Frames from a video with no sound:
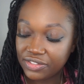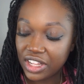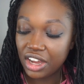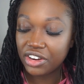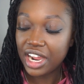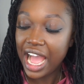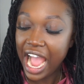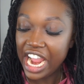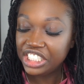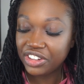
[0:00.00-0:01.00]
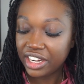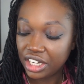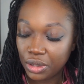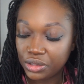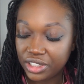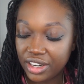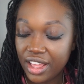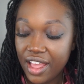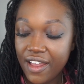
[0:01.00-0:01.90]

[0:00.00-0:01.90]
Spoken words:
Flower Hydrating Lotion